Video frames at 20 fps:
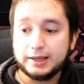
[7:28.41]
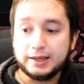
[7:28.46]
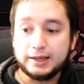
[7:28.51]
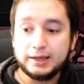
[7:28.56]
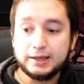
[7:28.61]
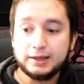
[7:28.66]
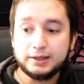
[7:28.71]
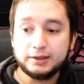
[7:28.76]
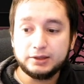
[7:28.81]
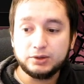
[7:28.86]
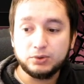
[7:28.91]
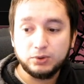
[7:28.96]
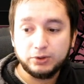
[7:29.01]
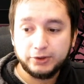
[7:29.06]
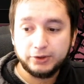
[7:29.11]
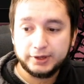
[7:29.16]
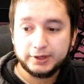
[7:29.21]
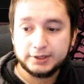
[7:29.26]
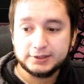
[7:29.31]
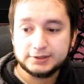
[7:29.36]
And the cool
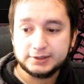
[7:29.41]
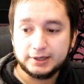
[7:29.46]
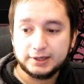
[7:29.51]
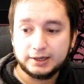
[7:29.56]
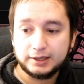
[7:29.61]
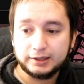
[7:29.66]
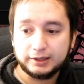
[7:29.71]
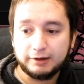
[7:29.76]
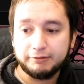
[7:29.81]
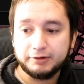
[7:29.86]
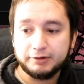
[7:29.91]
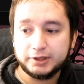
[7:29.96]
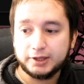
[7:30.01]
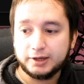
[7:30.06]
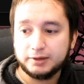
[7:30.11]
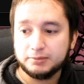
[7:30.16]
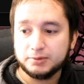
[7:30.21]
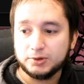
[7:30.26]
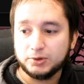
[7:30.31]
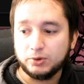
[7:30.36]
thing is that every
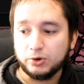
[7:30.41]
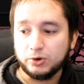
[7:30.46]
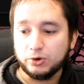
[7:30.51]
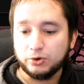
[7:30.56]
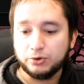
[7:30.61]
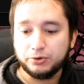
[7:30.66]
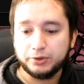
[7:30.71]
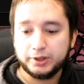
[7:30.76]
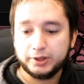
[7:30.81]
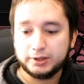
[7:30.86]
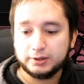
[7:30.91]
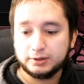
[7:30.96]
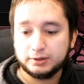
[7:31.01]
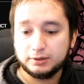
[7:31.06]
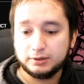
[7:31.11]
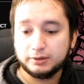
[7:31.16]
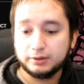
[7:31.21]
time you load it,